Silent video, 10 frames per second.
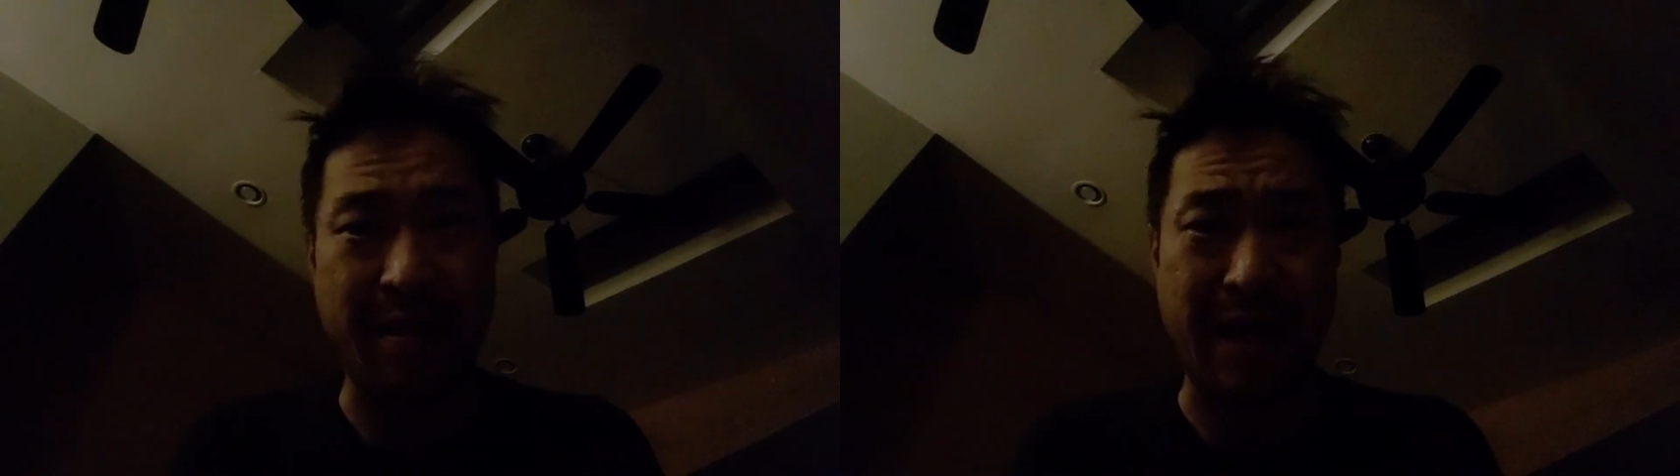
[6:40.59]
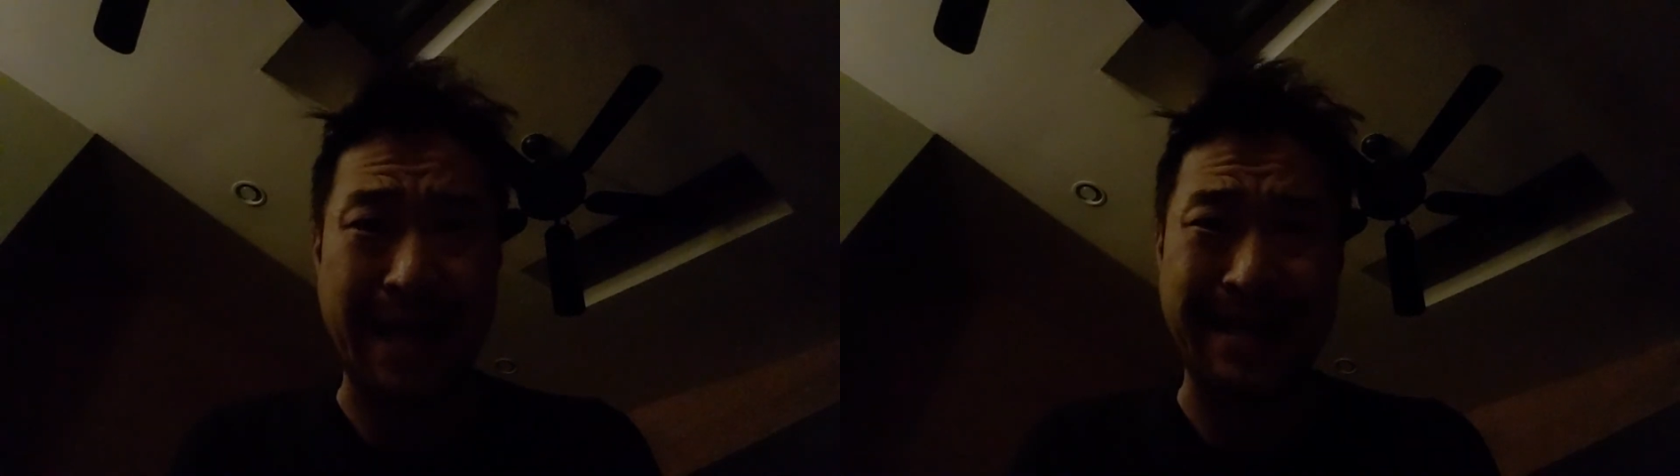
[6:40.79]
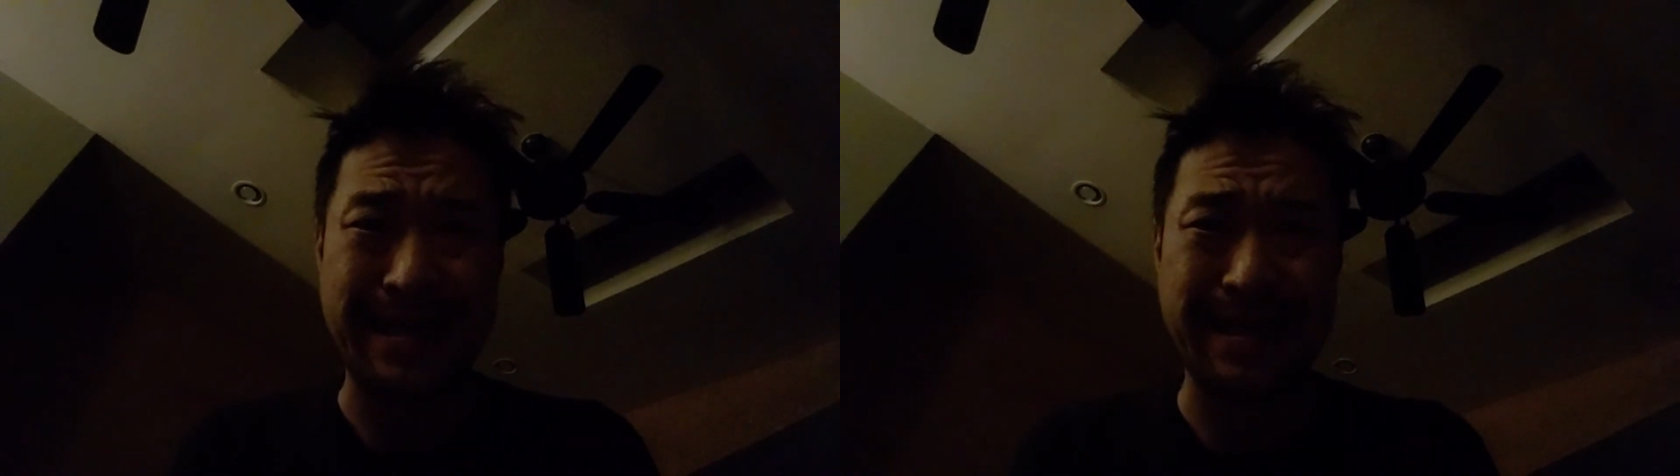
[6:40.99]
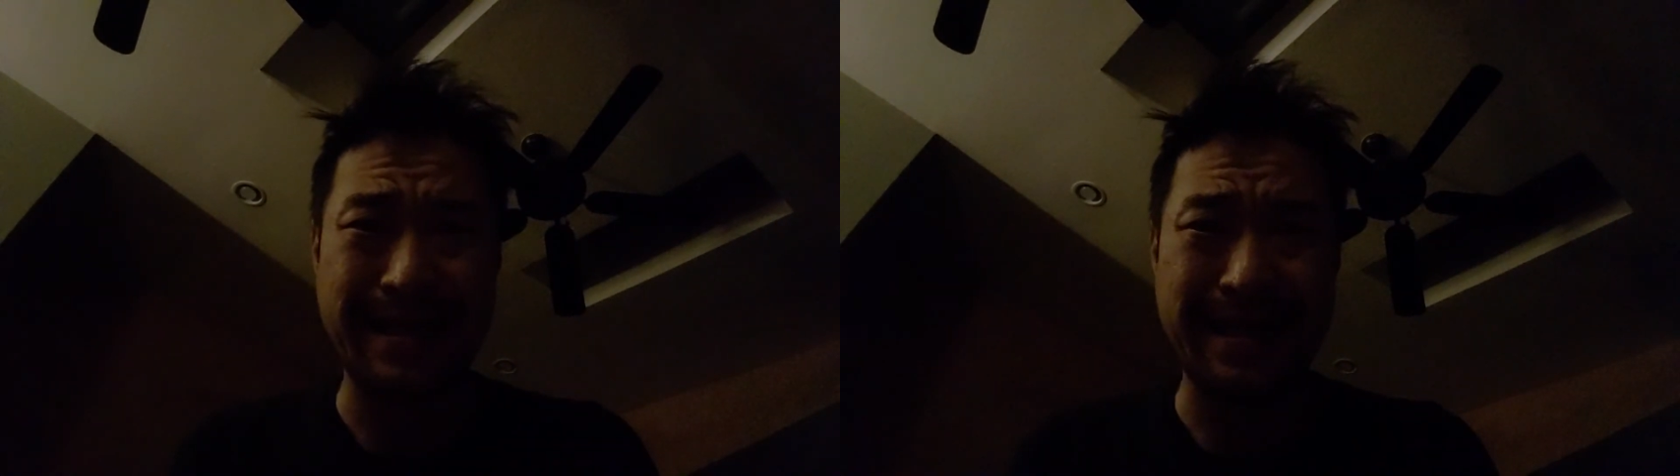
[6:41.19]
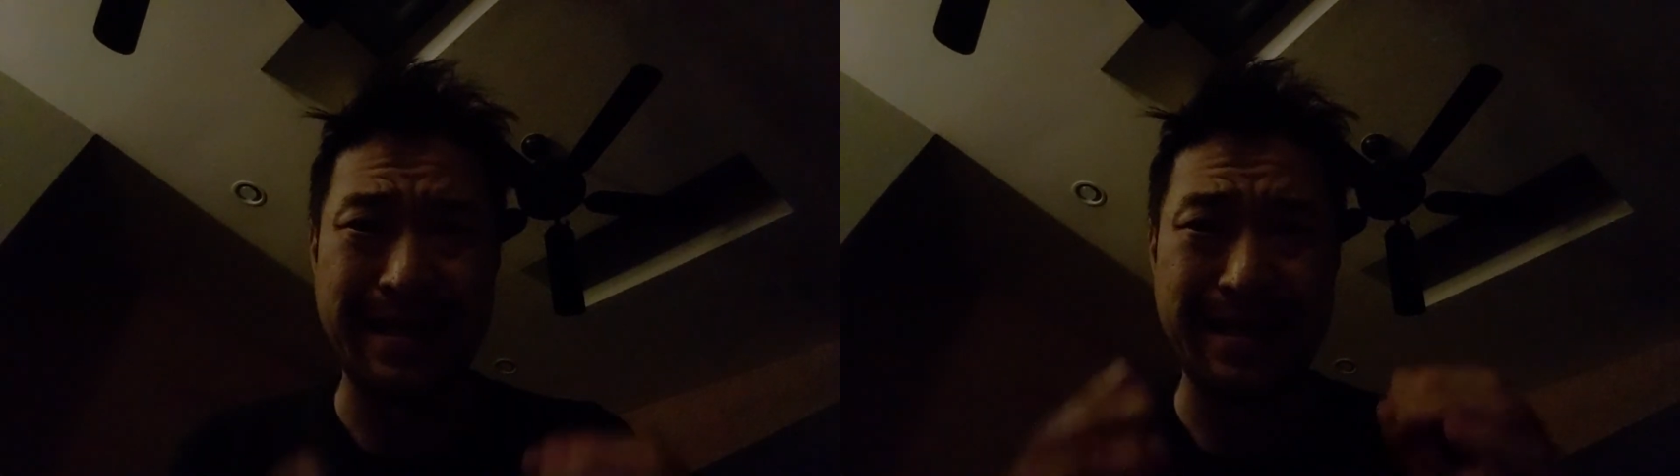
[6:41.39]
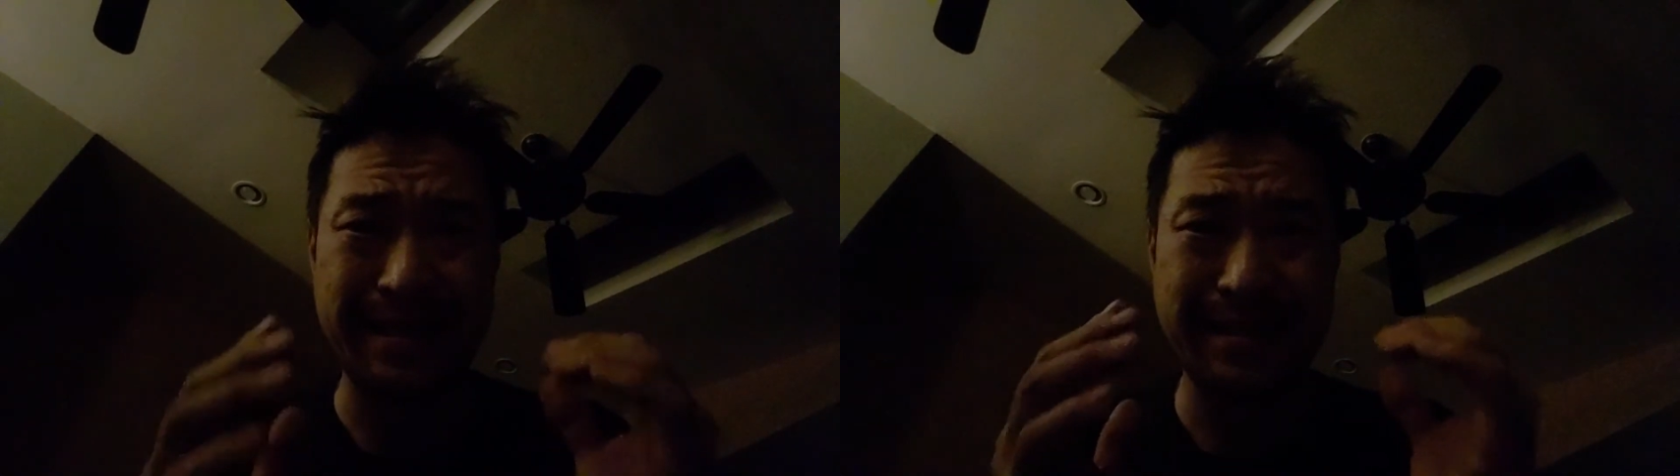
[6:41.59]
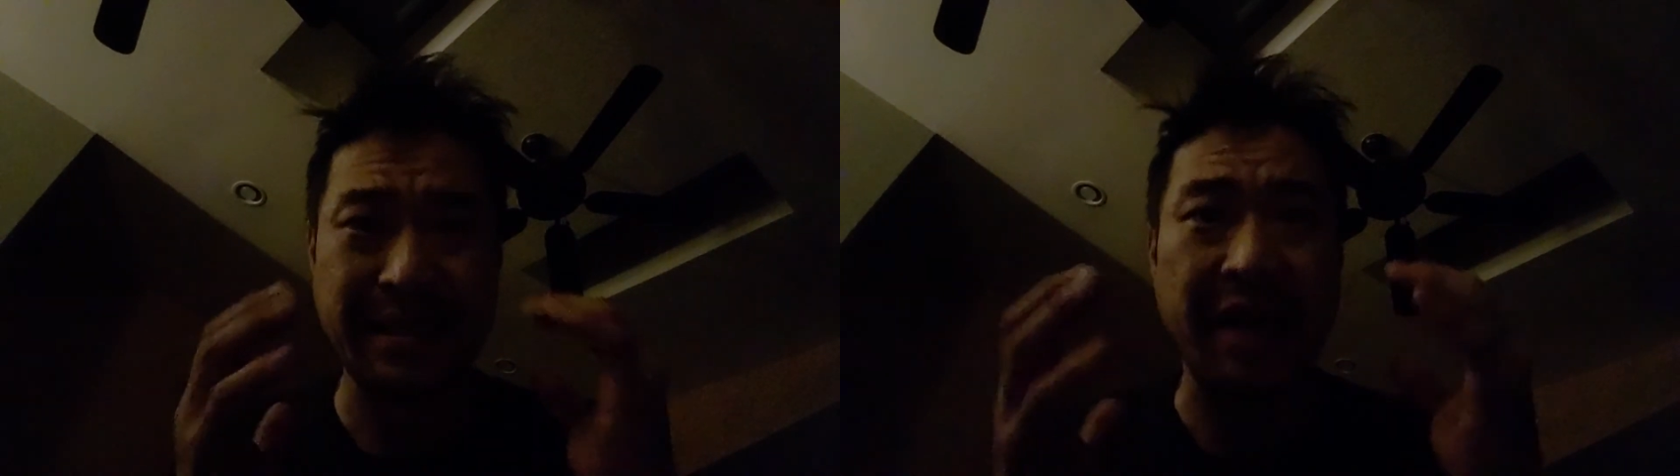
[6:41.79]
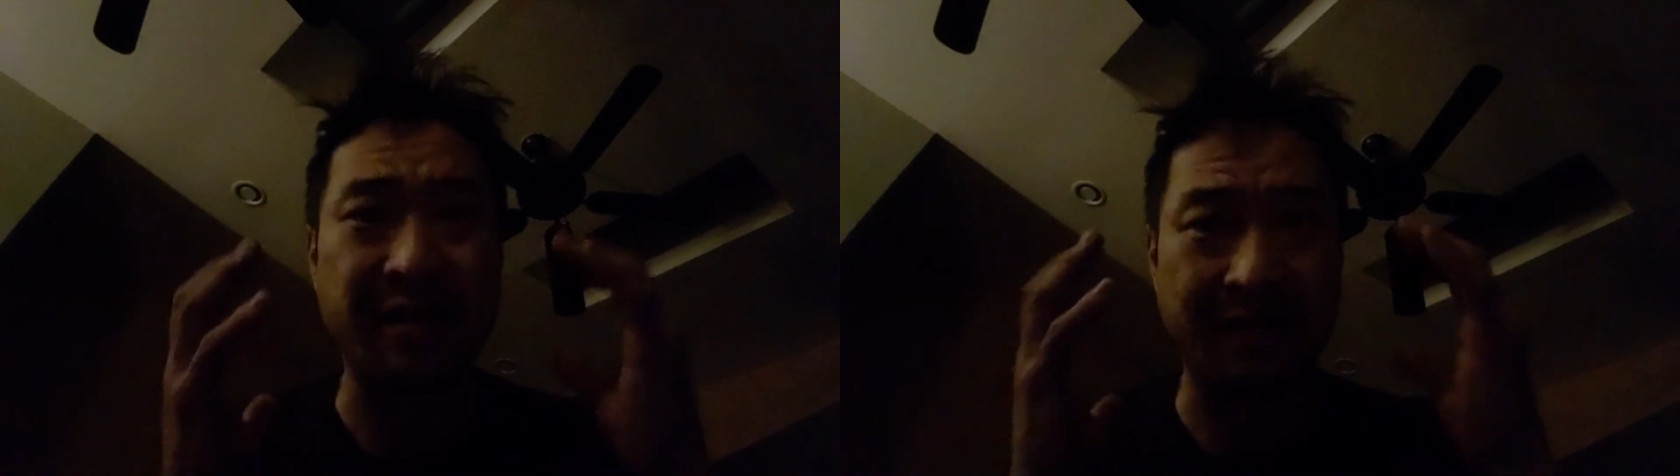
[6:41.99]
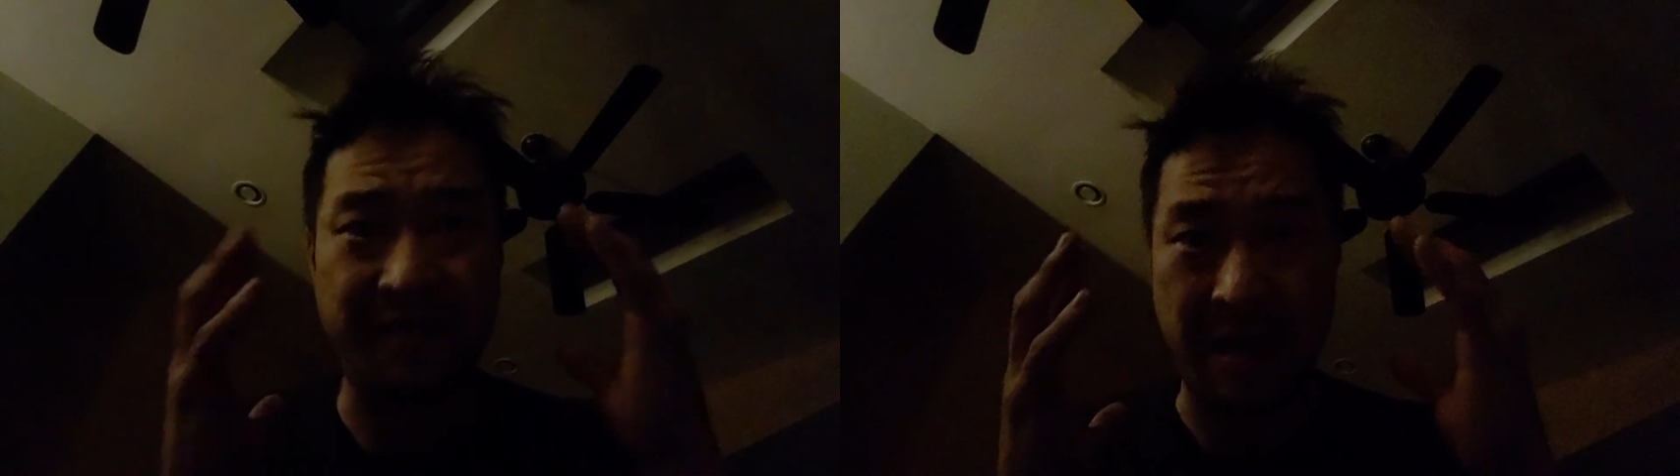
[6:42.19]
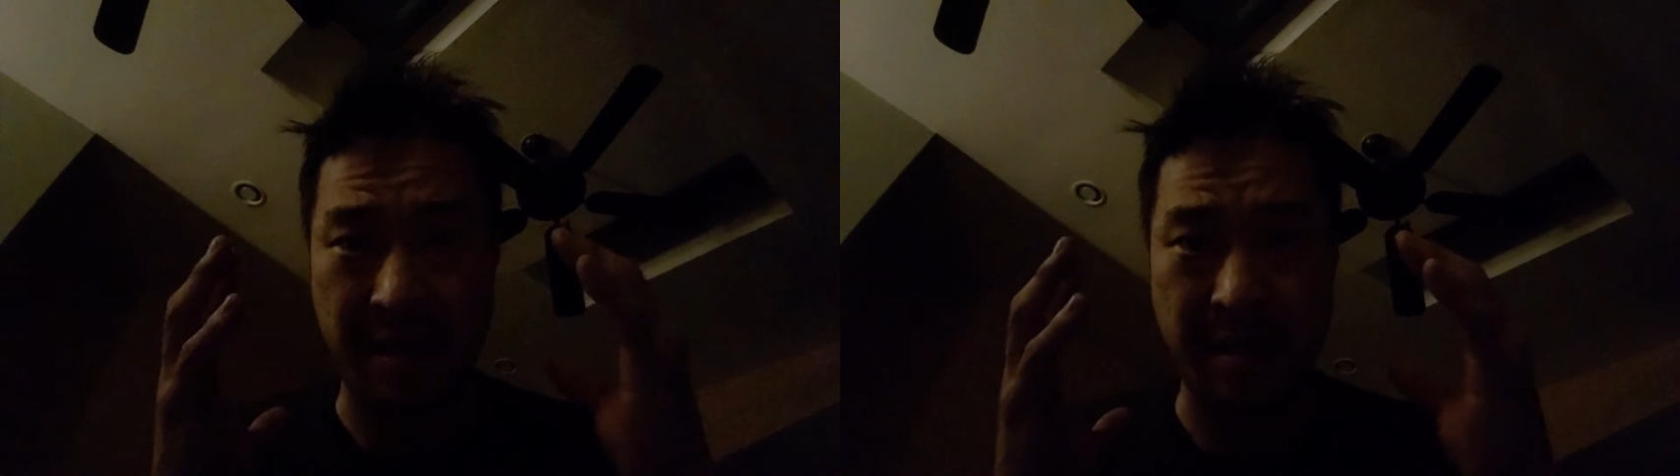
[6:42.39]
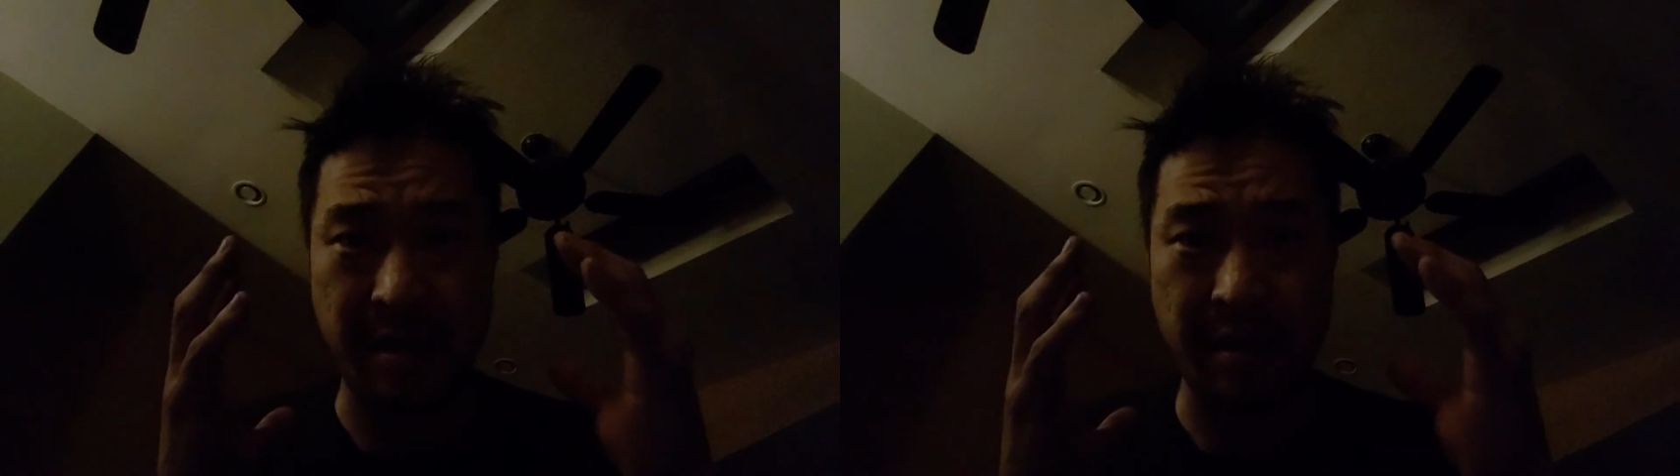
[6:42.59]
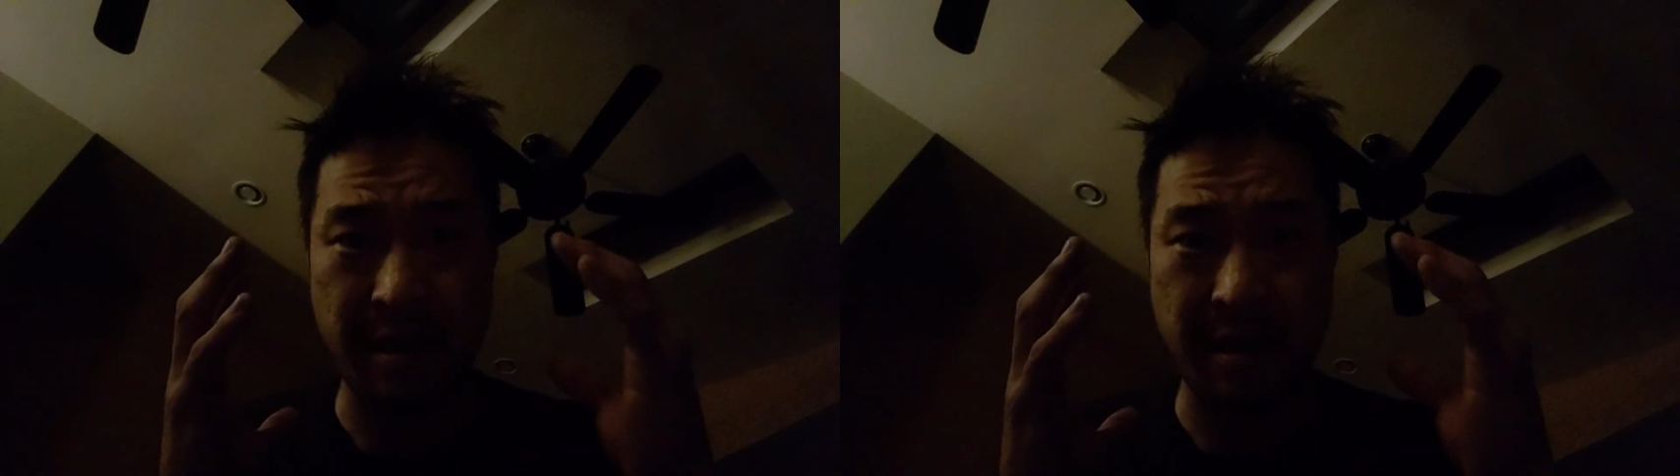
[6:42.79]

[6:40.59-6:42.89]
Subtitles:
that cycle of thinking.